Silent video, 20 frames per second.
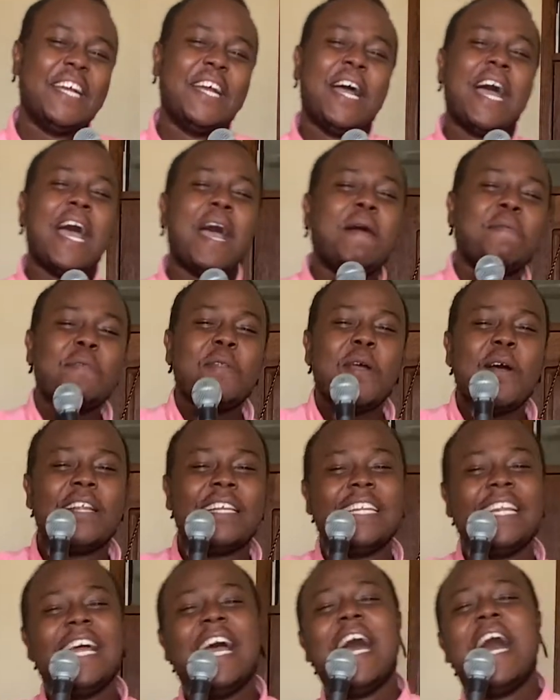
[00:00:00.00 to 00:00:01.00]
I'm
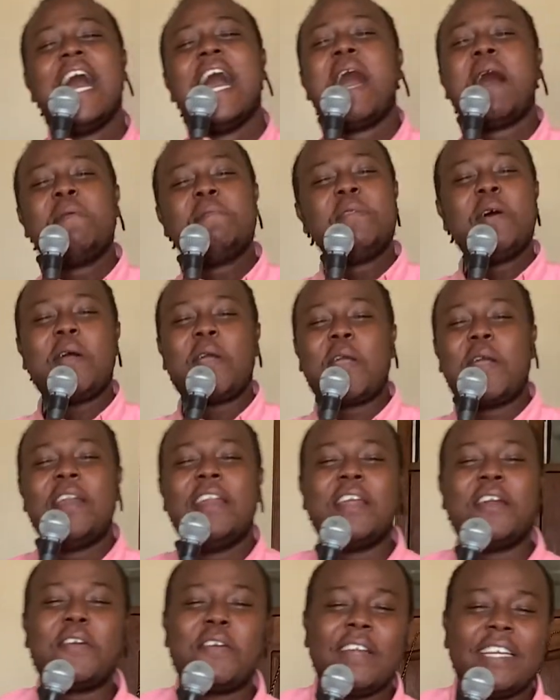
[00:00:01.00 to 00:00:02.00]
not I'm not
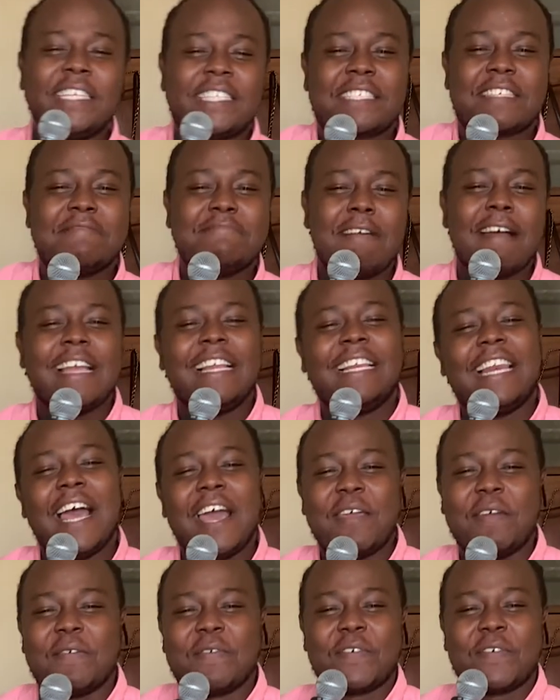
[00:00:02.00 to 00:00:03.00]
gonna risk my
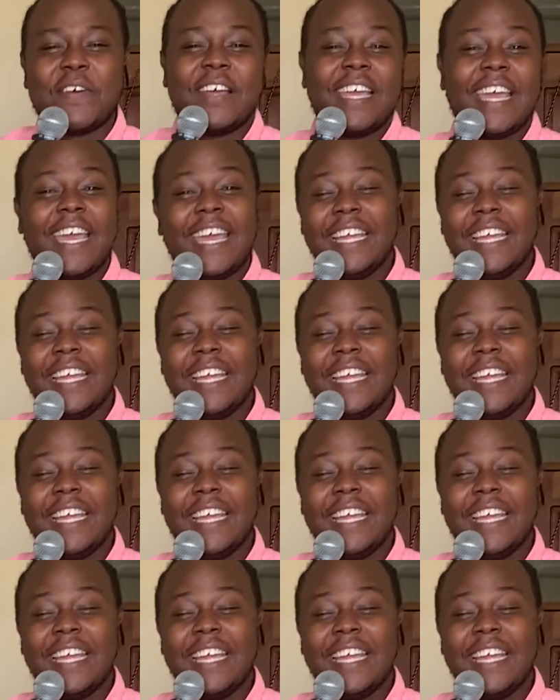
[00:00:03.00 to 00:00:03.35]
life, okay?